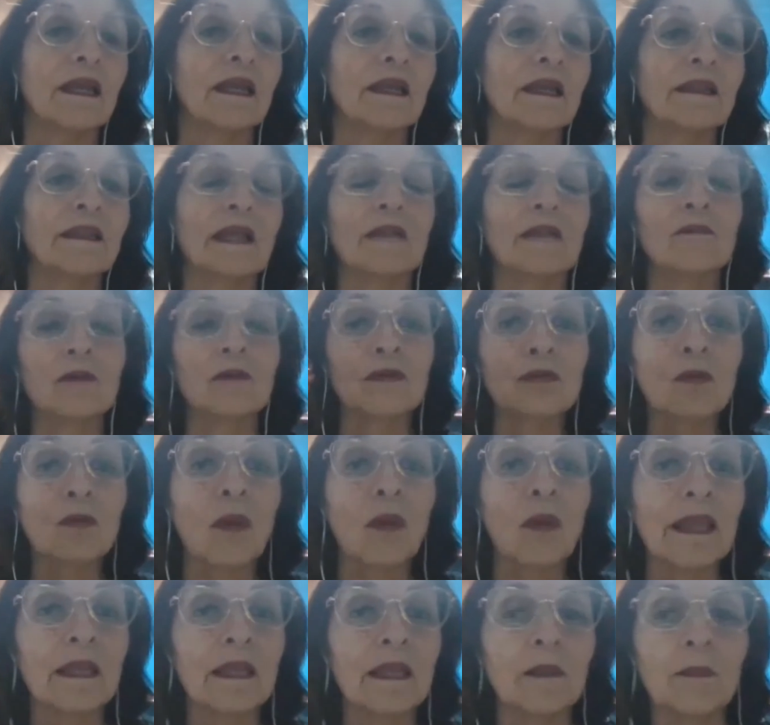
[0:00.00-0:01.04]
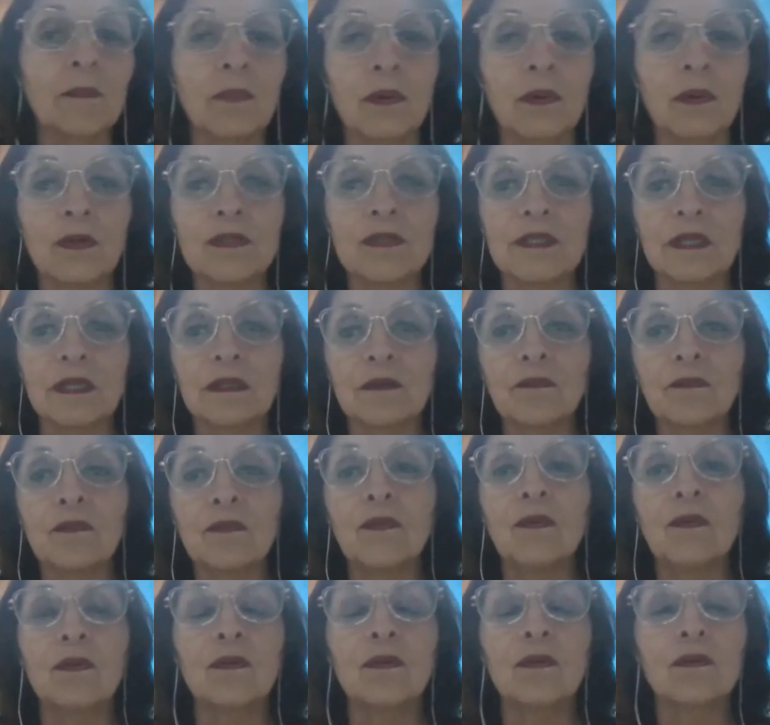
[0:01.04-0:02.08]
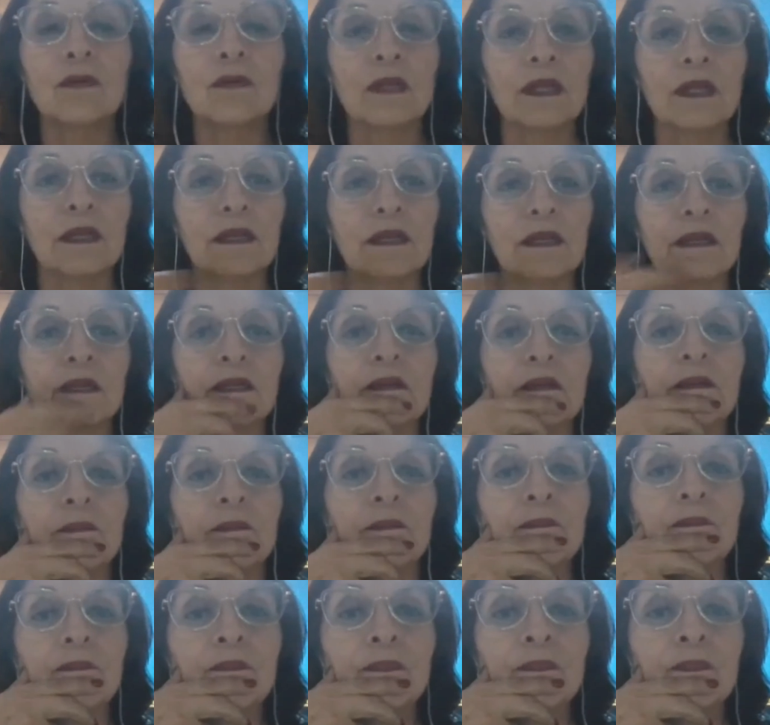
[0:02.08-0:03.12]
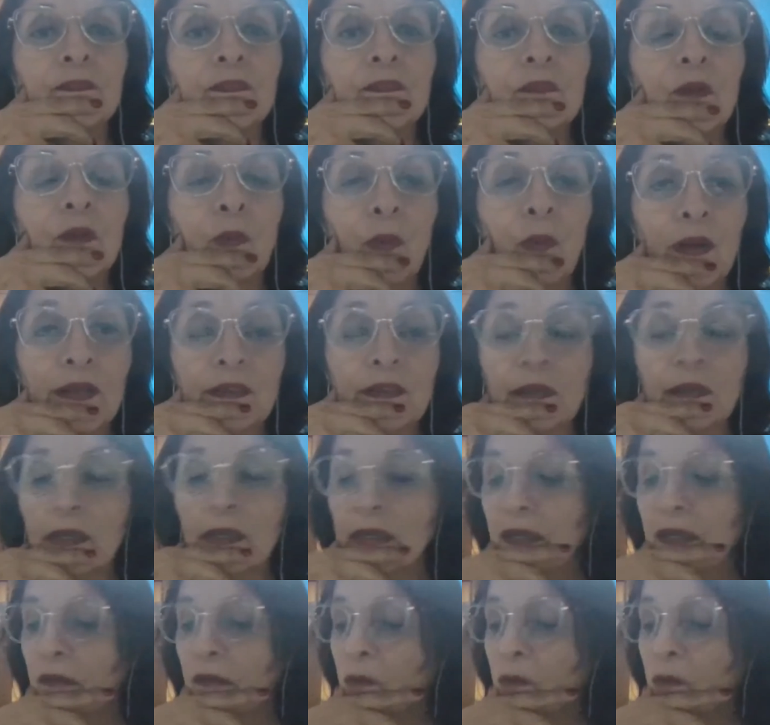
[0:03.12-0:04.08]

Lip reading: that was quite important for what we